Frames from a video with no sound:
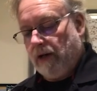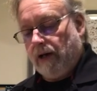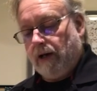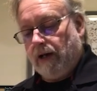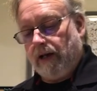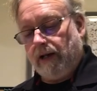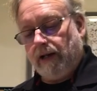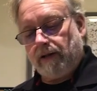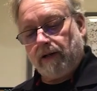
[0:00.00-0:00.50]

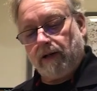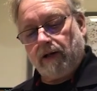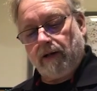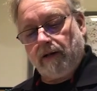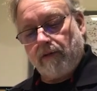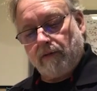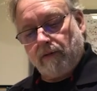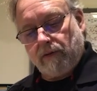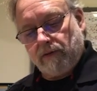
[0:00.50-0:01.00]
And,
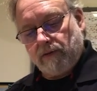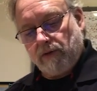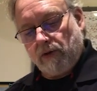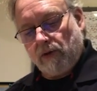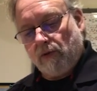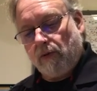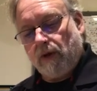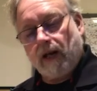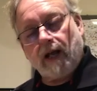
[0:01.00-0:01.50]
uh, you
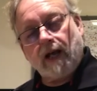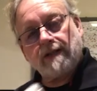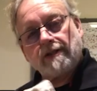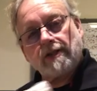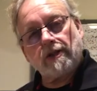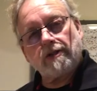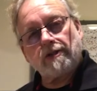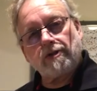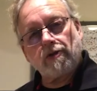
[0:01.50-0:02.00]
know, it has
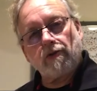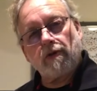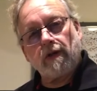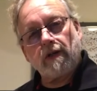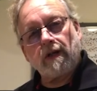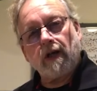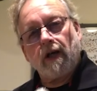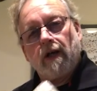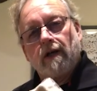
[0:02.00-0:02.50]
a suet.